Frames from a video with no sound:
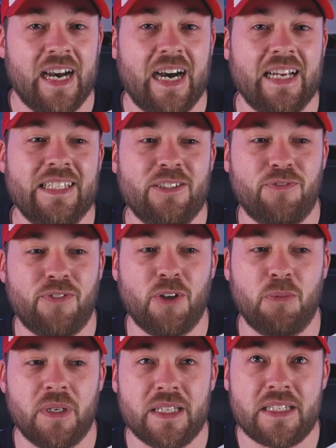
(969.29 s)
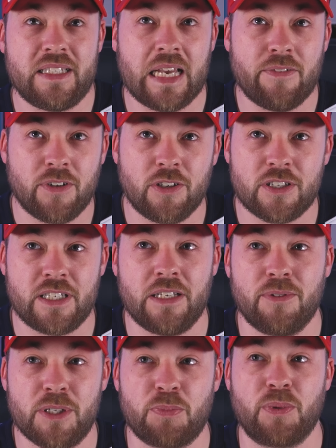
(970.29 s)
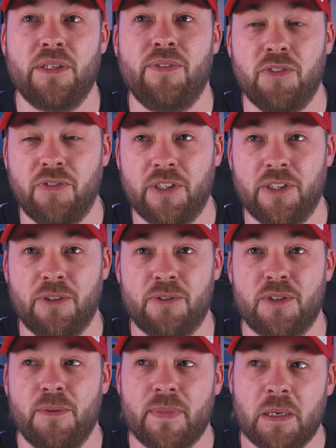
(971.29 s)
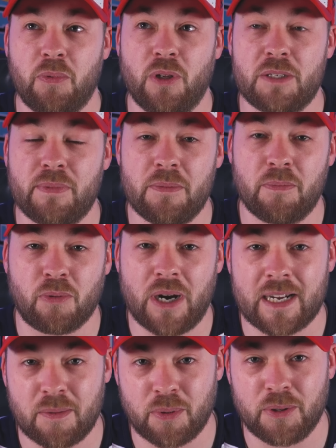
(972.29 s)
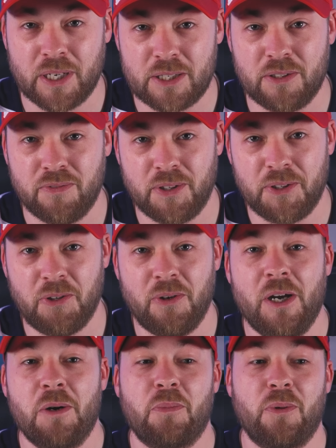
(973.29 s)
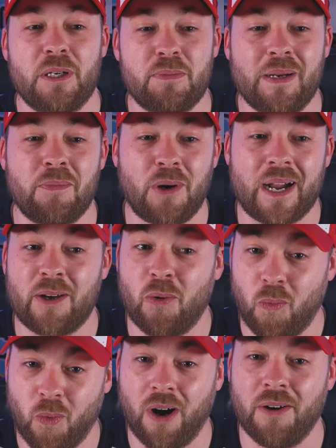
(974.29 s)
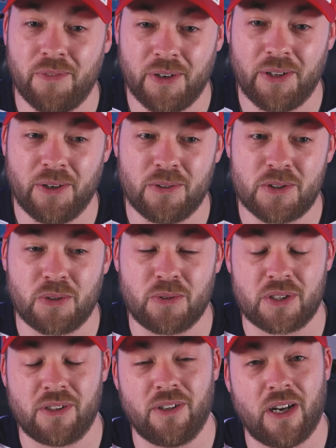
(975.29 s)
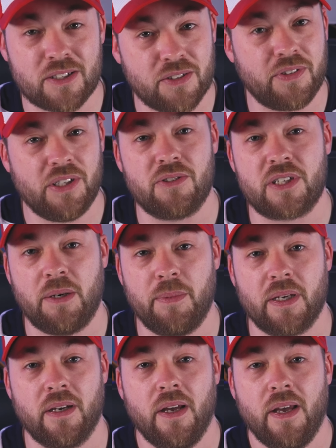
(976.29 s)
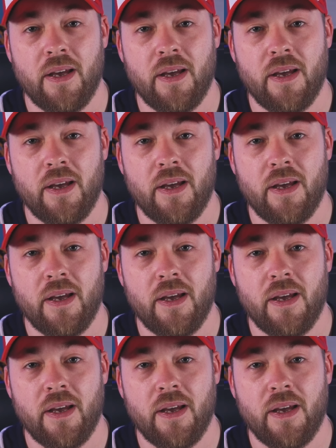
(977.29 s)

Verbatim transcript: I need to film seven series preview videos plus my bracket prediction video, plus my bracket want video. So there's lots of videos coming,